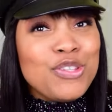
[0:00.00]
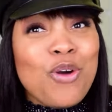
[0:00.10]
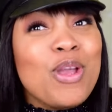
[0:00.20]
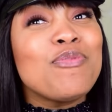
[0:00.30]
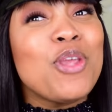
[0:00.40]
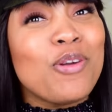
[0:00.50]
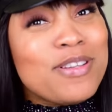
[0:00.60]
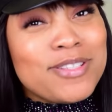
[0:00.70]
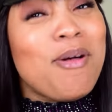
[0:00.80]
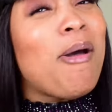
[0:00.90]
So if you're
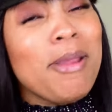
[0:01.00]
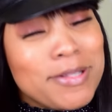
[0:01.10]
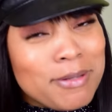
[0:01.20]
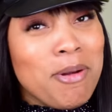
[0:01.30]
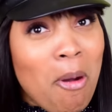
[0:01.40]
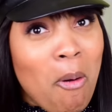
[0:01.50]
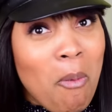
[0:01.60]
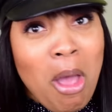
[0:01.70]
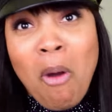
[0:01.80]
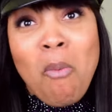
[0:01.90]
dying to know
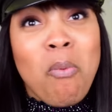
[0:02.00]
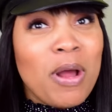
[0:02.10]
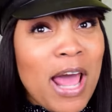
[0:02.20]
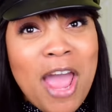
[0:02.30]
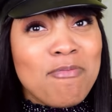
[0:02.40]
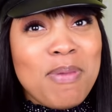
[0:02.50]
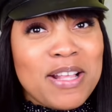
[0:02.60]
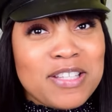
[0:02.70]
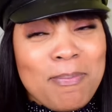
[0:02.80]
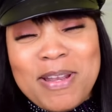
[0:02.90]
what I have
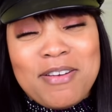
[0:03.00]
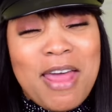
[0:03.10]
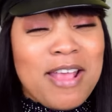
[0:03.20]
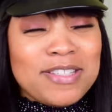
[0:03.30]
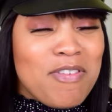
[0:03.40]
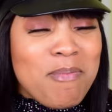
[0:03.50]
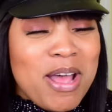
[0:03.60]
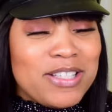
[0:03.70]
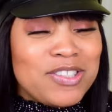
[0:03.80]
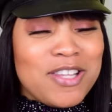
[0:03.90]
picked up in the last 7
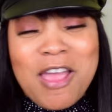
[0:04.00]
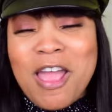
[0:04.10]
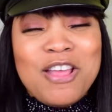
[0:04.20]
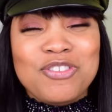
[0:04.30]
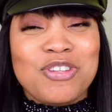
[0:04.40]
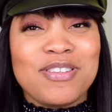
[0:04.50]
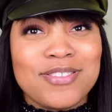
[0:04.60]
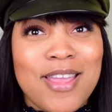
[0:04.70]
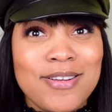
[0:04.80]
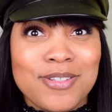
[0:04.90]
months, just
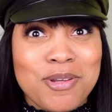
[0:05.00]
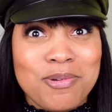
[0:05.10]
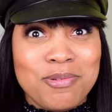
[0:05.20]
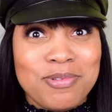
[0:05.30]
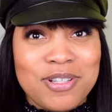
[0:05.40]
stay tuned.